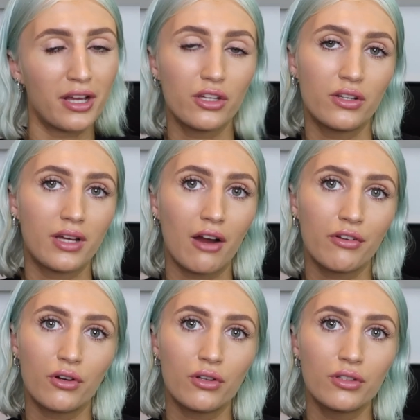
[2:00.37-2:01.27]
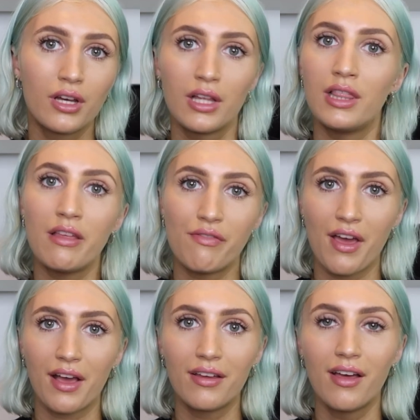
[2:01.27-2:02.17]
I couldn't carry on
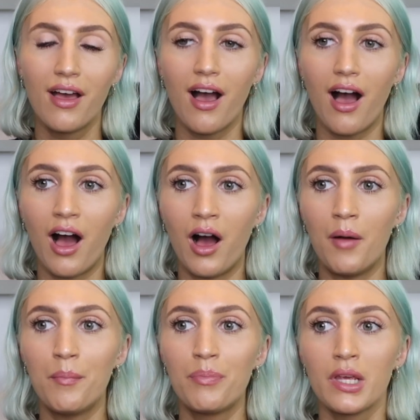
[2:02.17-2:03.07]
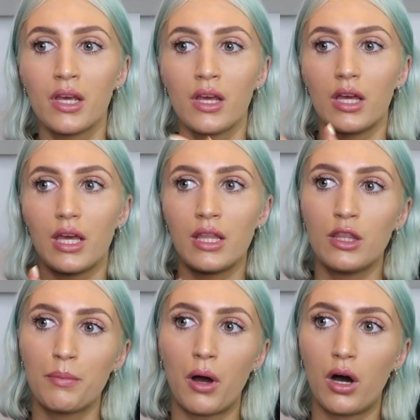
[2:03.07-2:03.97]
living.
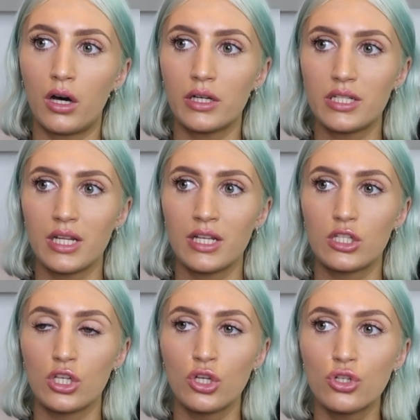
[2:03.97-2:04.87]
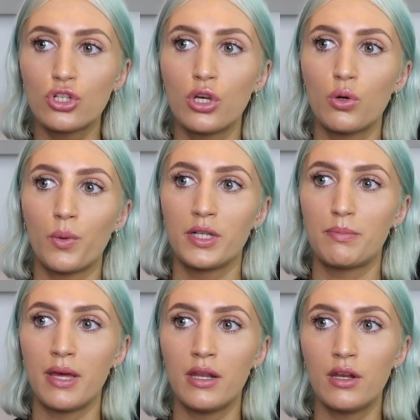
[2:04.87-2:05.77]
In the past, it's usually always
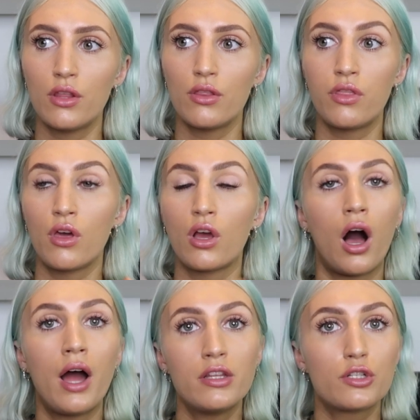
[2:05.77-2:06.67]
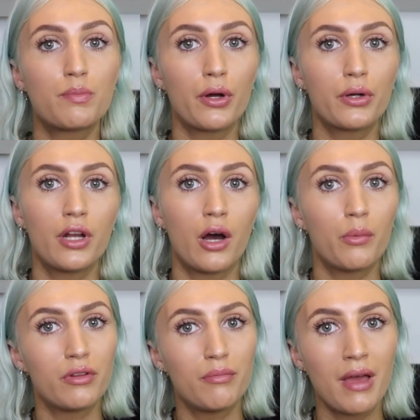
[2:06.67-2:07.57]
been the guy that's broken
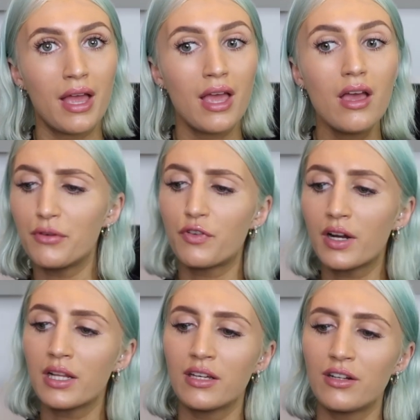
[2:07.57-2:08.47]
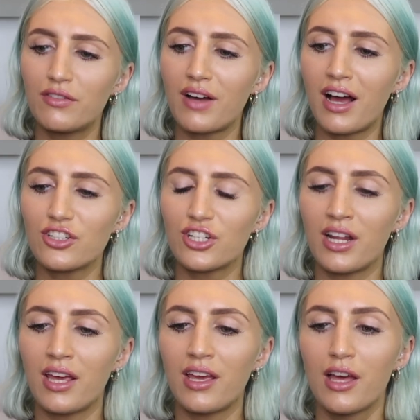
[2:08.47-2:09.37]
up with me, but funnily enough,
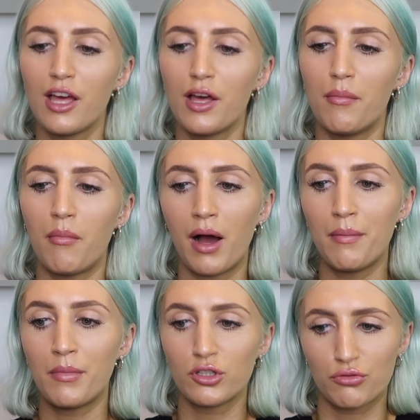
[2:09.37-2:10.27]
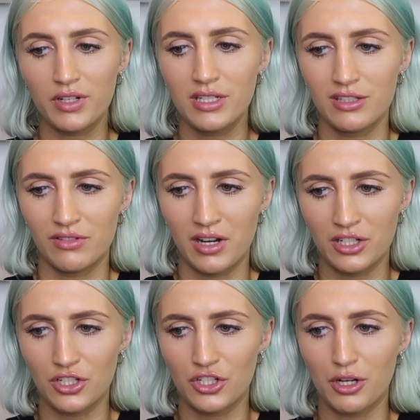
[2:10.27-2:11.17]
actually my most recent
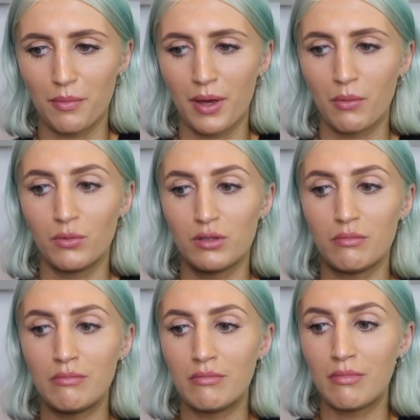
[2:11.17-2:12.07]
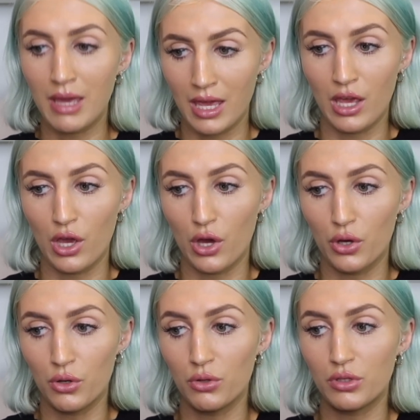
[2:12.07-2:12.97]
relationship, it was me
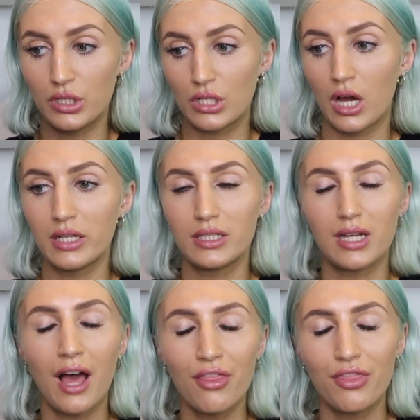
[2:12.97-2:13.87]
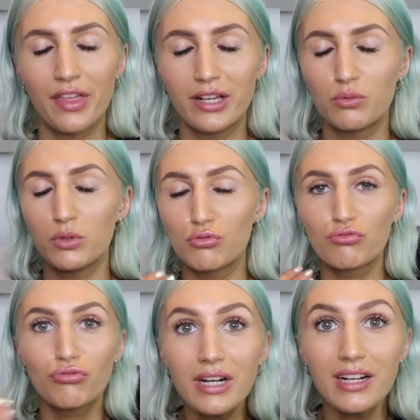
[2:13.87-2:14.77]
who decided to end things, which
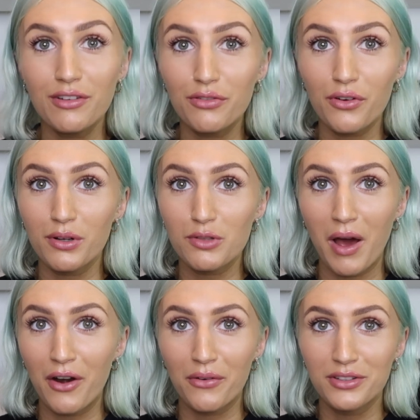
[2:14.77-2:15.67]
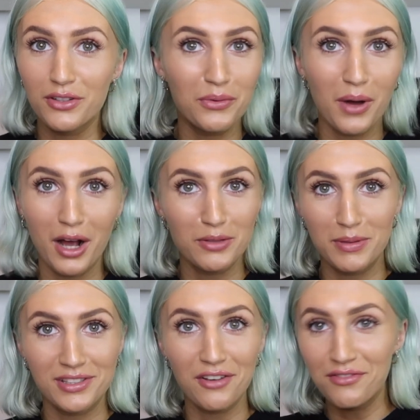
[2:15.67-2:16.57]
really threw a spanner into the works,
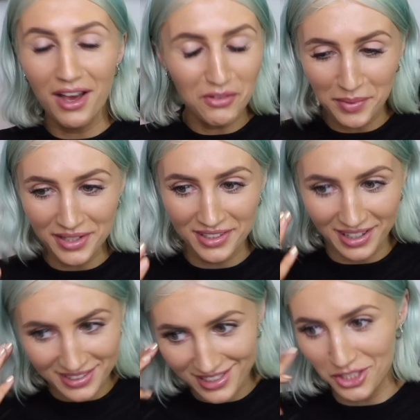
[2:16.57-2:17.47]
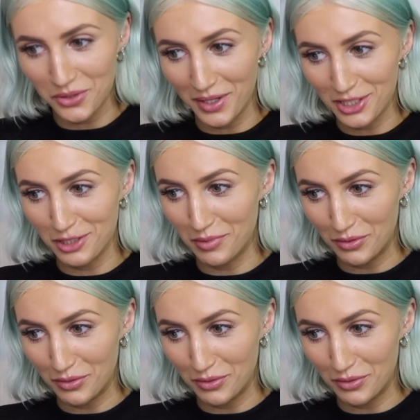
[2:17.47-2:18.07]
because I've never been in that situation